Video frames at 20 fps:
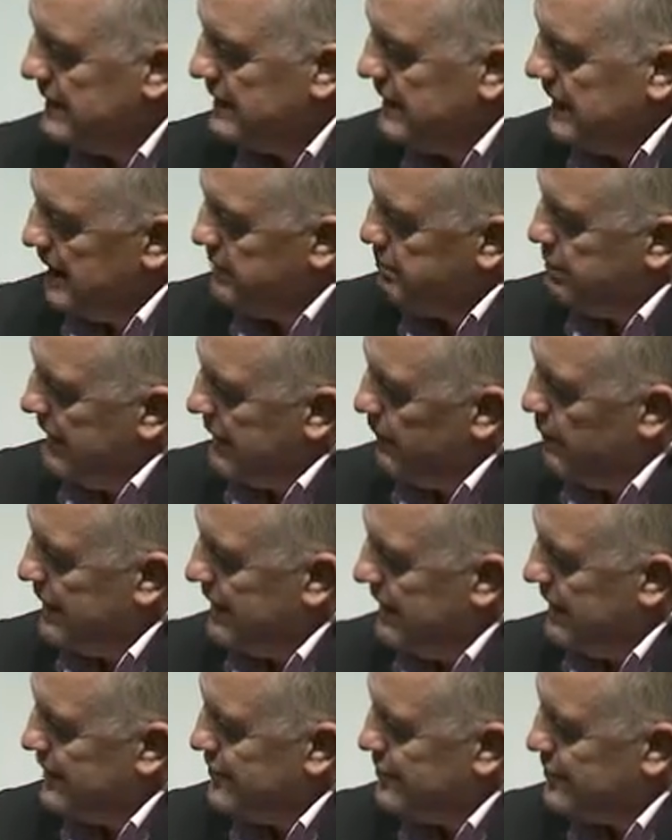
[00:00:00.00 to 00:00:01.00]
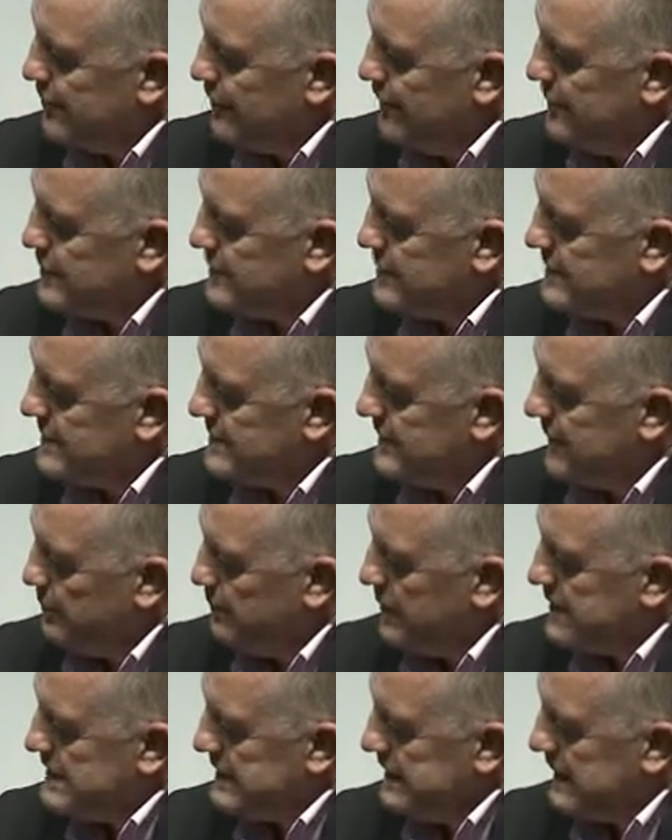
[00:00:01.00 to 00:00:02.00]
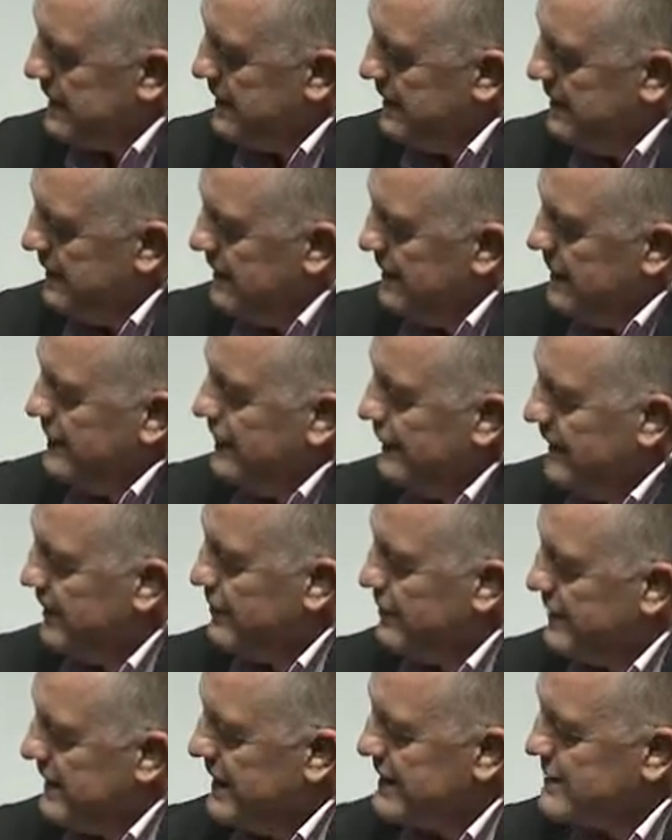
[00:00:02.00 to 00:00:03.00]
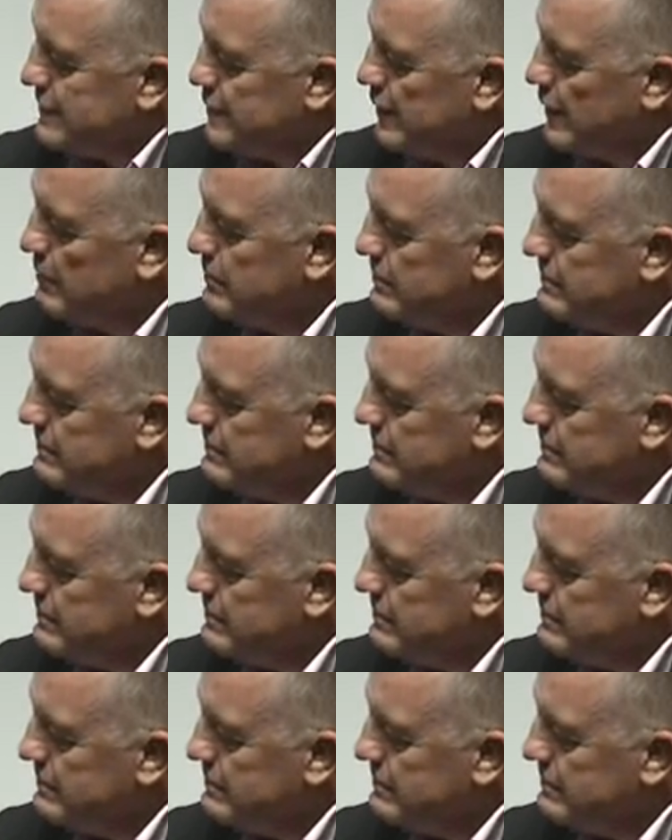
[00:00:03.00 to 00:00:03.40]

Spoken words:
I play with an Android just to see what it's like. I have a desktop.